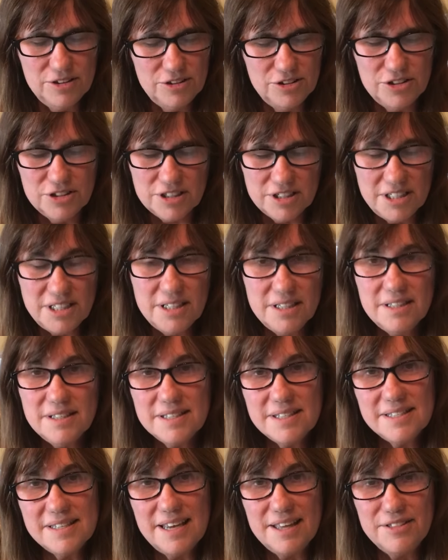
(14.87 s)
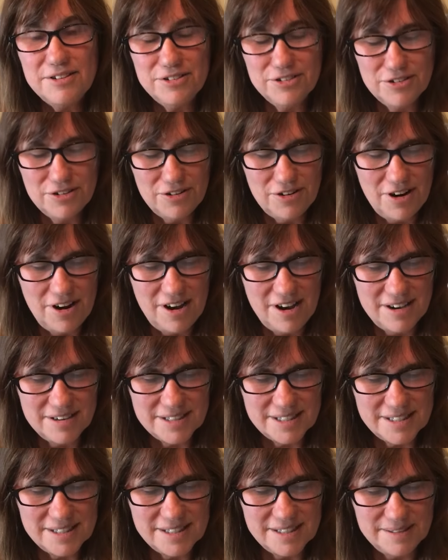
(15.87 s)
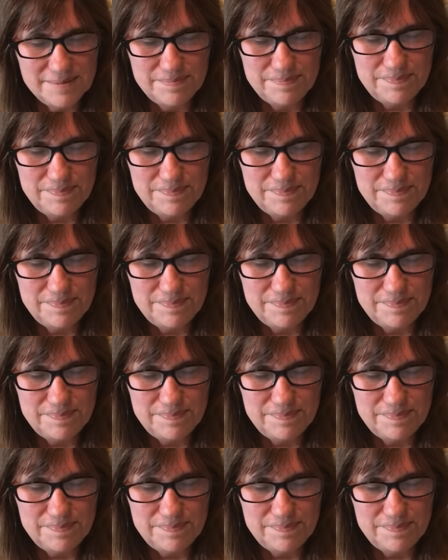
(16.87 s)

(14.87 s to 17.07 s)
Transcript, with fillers: Look to the Southern Cross.